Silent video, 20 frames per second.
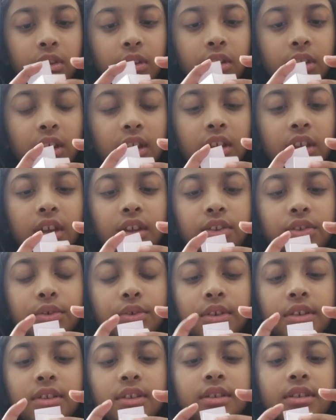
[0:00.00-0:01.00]
Then as you
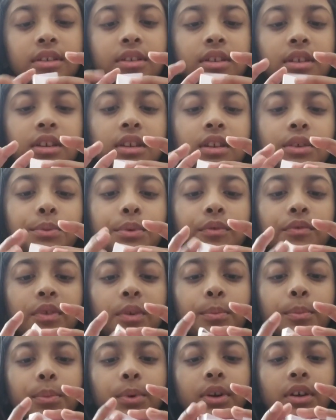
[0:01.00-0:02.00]
can see, when we
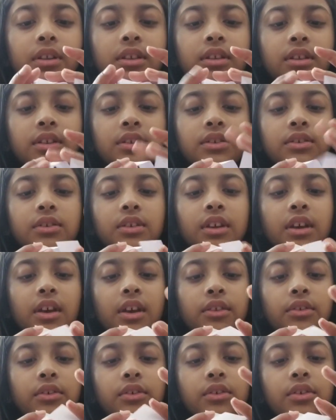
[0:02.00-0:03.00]
put this
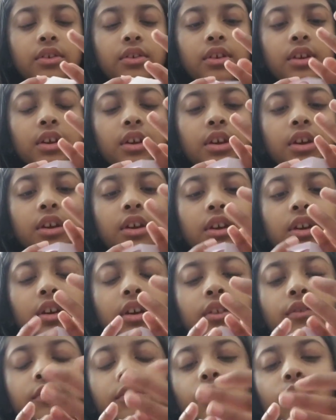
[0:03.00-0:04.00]
together,
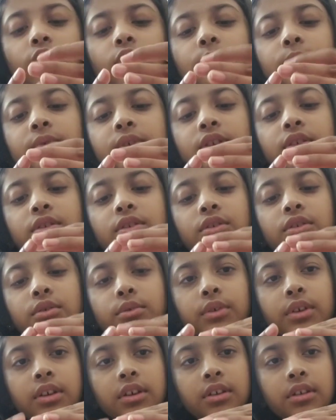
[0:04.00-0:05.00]
it forms
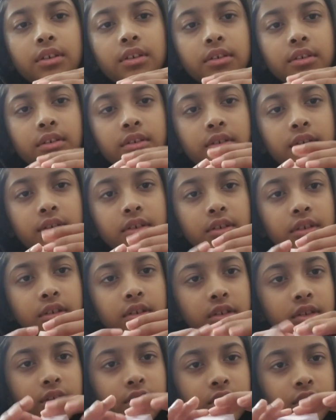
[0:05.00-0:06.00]
into a
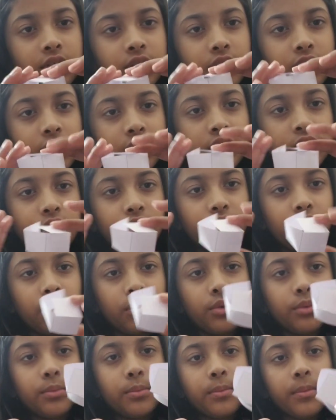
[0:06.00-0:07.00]

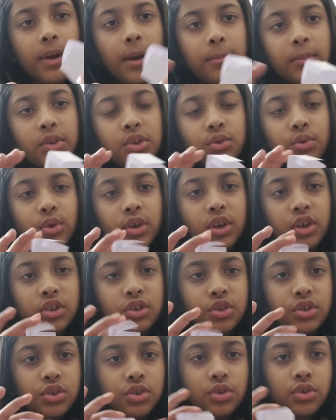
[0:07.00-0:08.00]
cube. I'm just
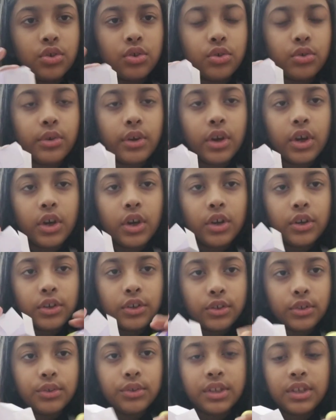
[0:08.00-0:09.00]
going to
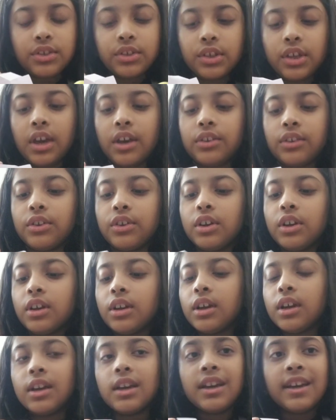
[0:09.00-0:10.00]
glue these together,
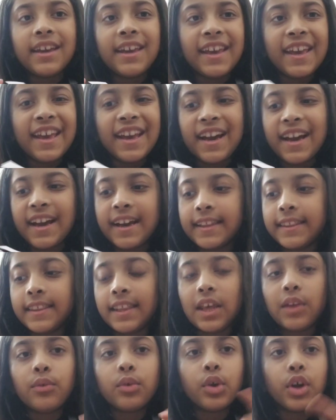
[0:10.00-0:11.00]
and
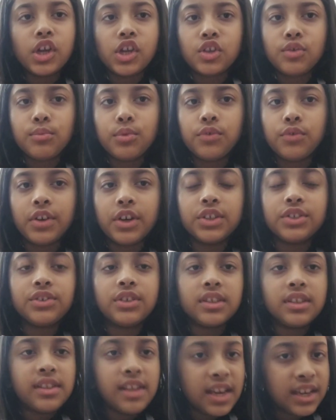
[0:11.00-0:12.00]
then we're going to move on to
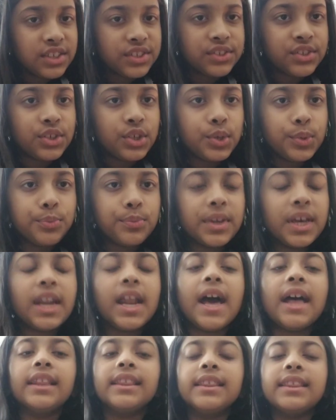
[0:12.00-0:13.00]
the next cube net,
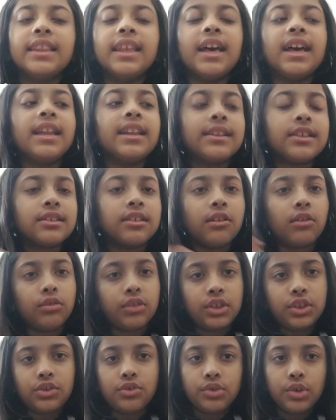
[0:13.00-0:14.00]
and then
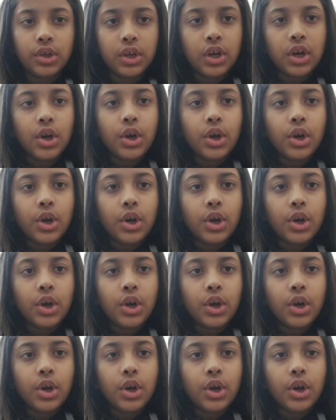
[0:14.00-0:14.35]
slowly to the